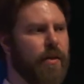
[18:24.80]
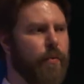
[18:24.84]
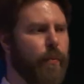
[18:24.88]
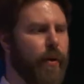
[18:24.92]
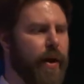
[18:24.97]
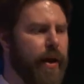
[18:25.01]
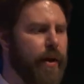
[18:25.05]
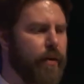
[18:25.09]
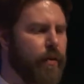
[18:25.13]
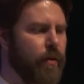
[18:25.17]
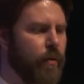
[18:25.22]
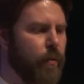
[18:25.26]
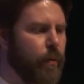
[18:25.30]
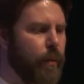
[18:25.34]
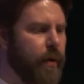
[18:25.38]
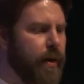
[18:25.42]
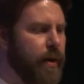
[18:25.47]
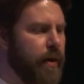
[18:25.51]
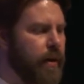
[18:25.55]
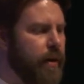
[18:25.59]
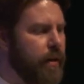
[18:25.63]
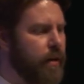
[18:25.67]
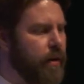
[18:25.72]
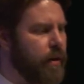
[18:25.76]
the way that
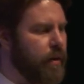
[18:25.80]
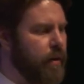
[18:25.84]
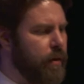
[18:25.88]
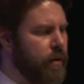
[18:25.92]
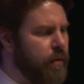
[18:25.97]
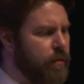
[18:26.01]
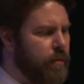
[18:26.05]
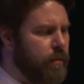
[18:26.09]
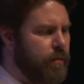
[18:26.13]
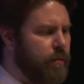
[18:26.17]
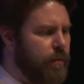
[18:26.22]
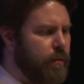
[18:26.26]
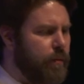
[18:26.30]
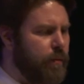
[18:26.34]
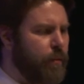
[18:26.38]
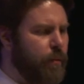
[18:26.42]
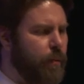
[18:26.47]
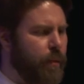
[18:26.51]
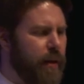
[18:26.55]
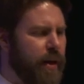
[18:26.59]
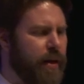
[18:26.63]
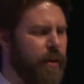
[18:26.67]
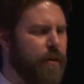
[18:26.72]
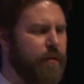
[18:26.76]
we, uh,
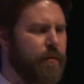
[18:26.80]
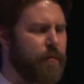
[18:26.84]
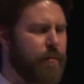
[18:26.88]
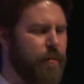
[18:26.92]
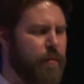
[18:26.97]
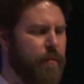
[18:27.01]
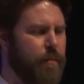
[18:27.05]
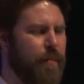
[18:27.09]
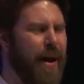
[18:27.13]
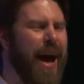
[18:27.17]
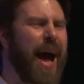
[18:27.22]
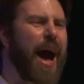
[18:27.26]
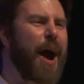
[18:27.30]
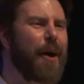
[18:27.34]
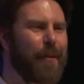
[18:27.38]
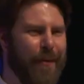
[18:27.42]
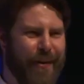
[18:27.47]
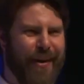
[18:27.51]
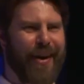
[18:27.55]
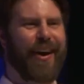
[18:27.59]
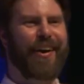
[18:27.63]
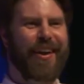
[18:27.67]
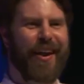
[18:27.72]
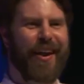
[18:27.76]
we kind of power our